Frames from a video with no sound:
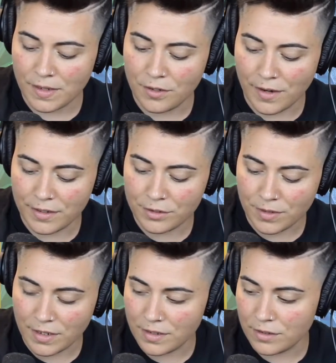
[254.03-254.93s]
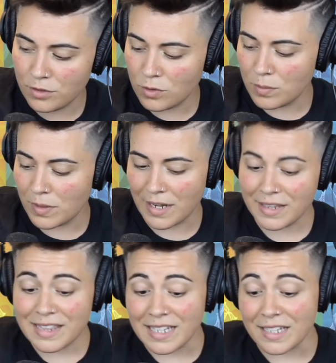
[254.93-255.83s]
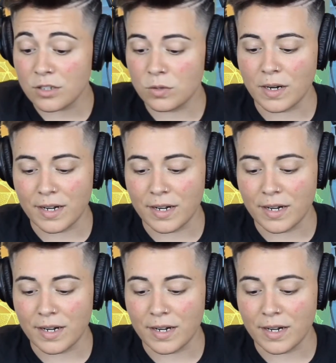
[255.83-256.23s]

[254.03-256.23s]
you're entering into, but I think you are